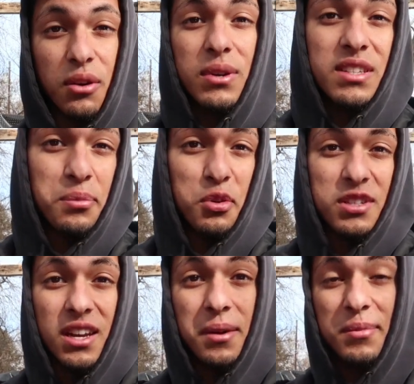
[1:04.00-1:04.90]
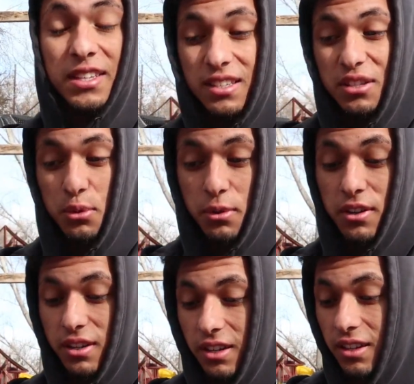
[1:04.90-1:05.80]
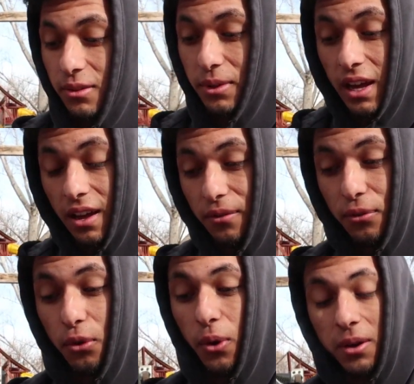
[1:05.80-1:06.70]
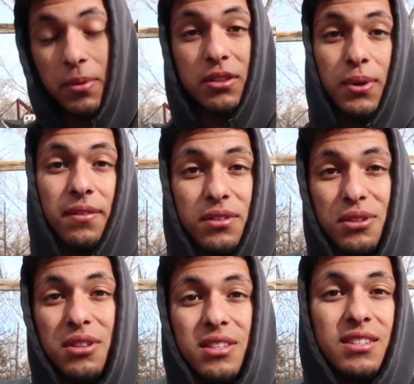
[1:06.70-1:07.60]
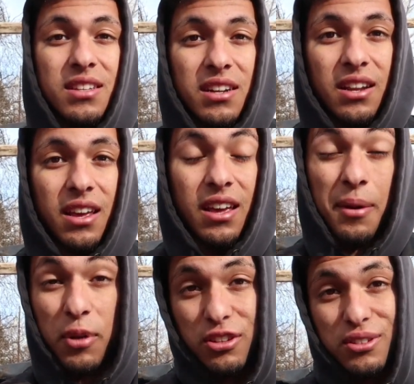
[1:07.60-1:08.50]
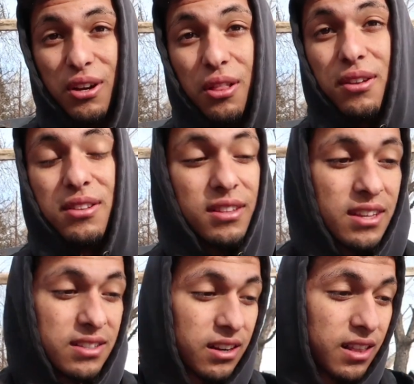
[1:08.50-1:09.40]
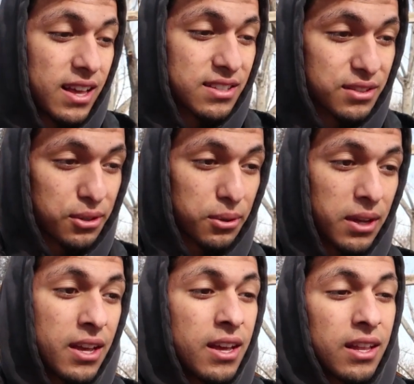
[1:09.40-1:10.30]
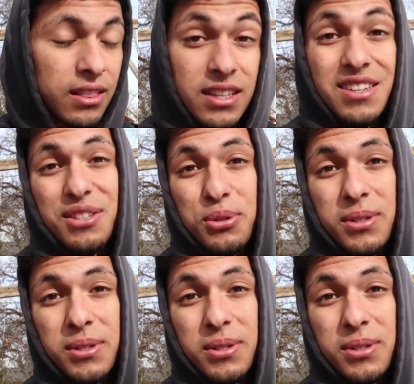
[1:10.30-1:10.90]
not waste any more time. Let's get to work. We have quite a bit that we have to do this thing today. I'm not sure how long the day is gonna last, so let's get to